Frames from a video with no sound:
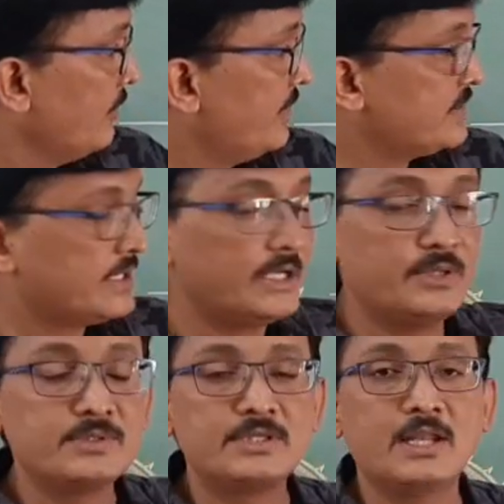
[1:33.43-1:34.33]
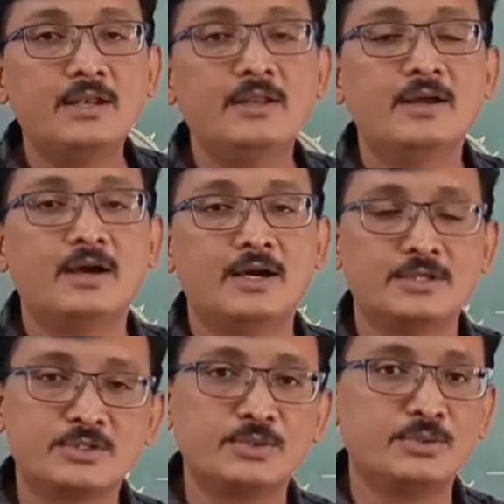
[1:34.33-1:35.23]
vegetative cell
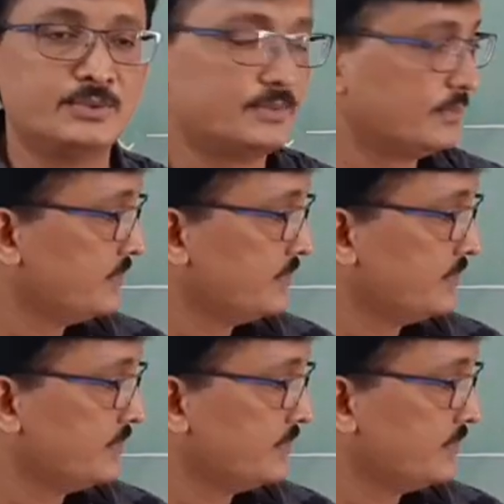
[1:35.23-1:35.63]
also.